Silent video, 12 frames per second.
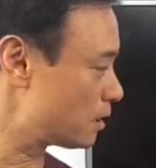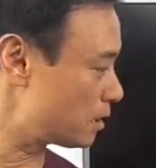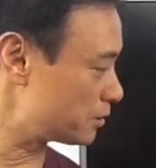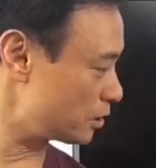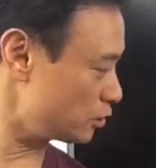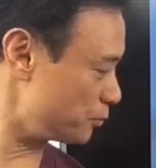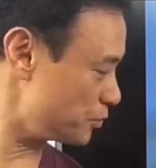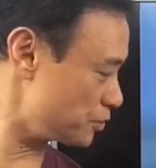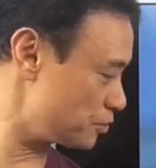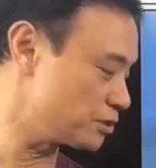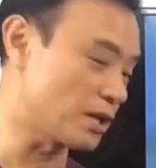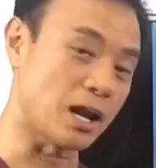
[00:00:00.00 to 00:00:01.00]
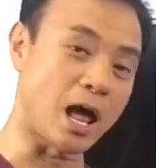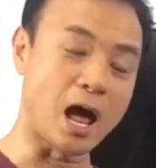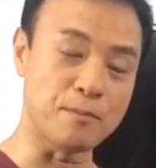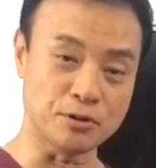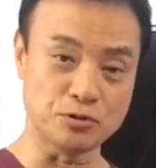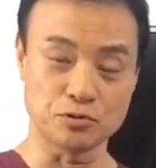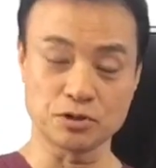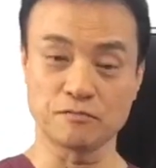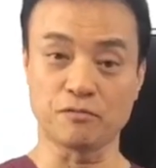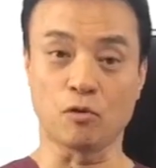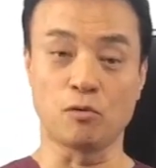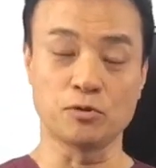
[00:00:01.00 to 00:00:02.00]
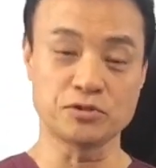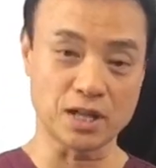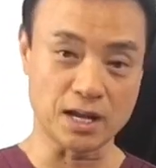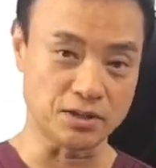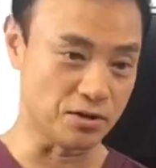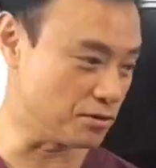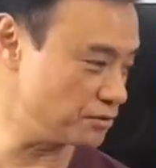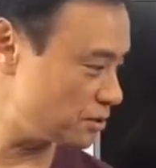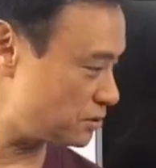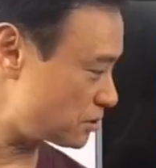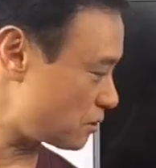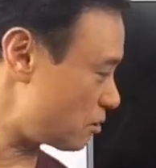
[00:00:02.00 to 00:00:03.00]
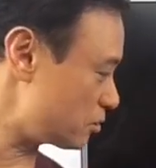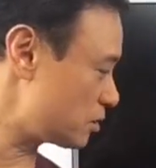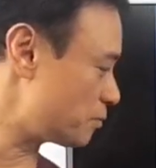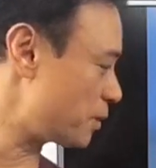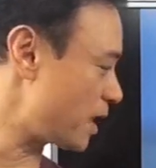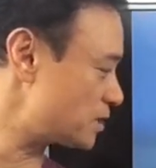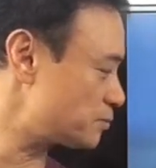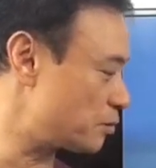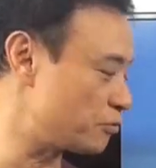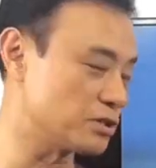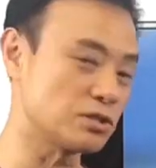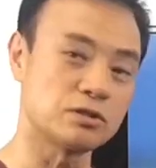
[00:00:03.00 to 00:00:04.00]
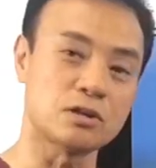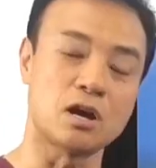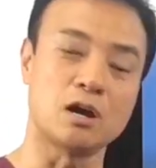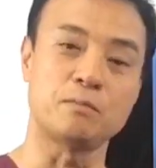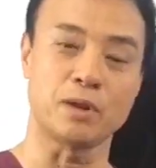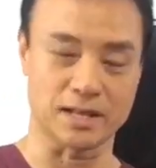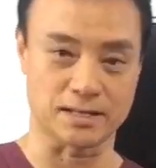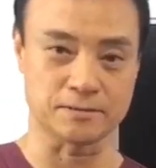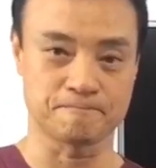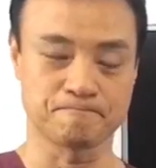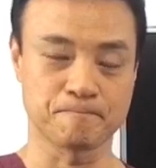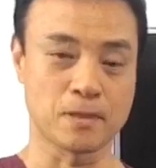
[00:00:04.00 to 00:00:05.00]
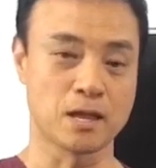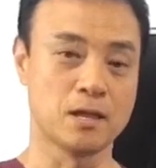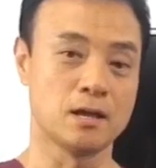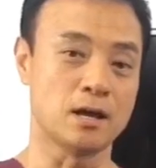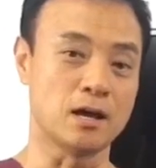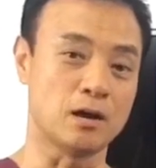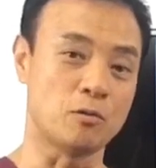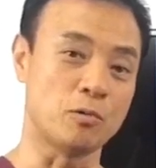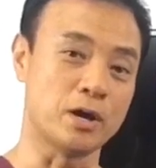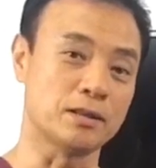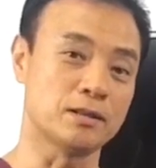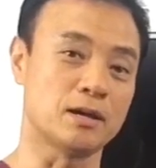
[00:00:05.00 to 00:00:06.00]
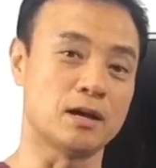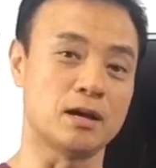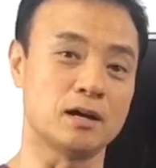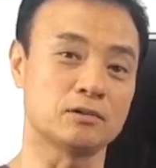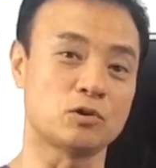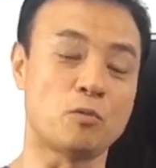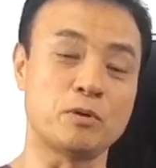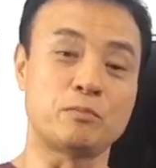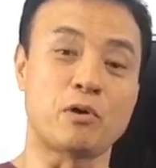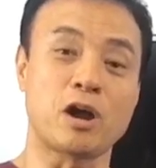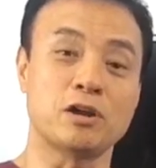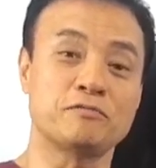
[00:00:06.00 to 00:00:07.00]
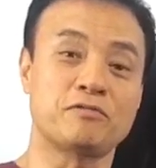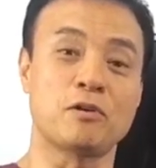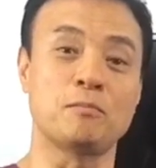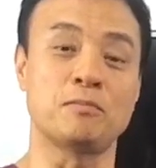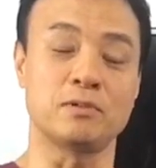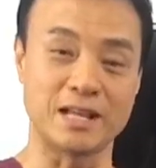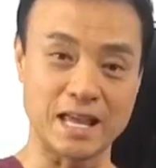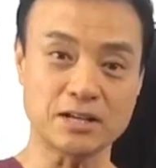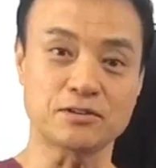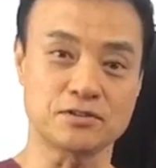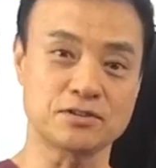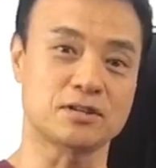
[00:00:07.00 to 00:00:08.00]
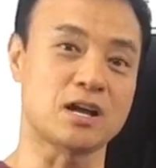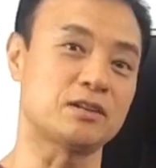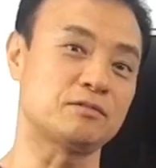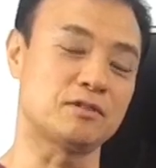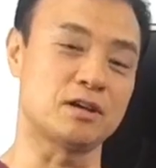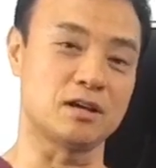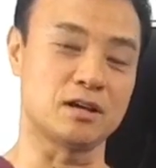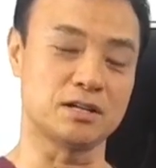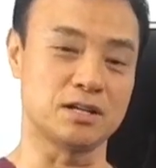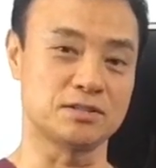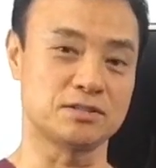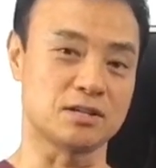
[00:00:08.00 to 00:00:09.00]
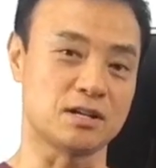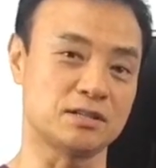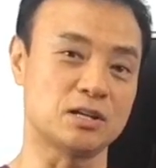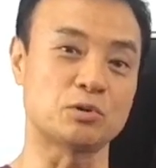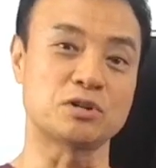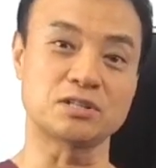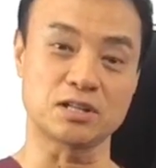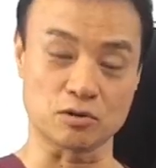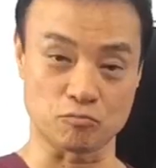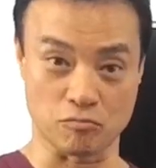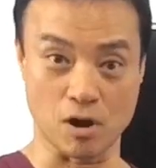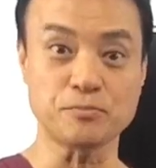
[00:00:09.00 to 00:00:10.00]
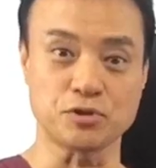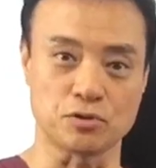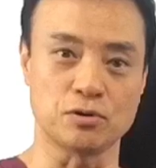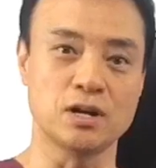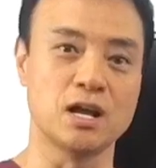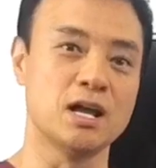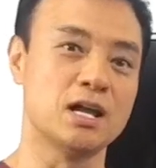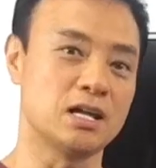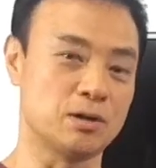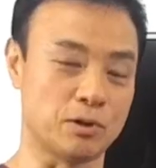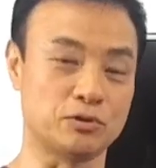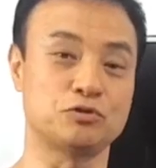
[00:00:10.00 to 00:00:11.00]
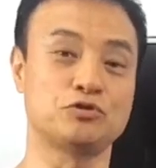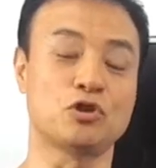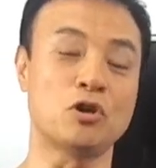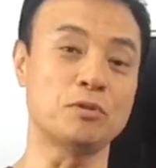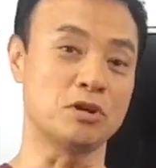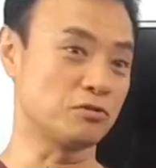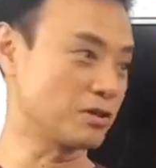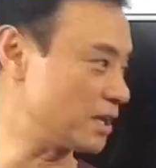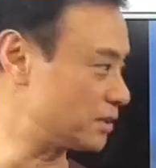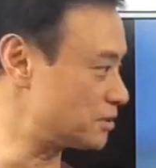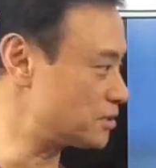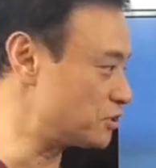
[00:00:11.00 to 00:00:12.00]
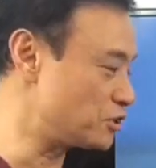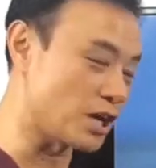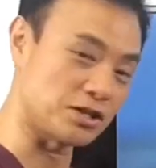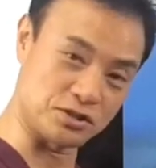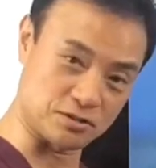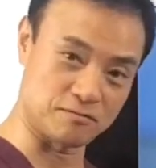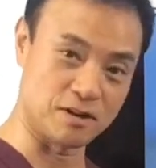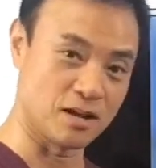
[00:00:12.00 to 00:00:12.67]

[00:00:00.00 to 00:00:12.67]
Another procedure that I've been using for almost 10 years is called the plasma-rich platelet. When Kobe Bryant from Lakers got his tendon Achilles tendon ruptured, he went to Germany to get this injection.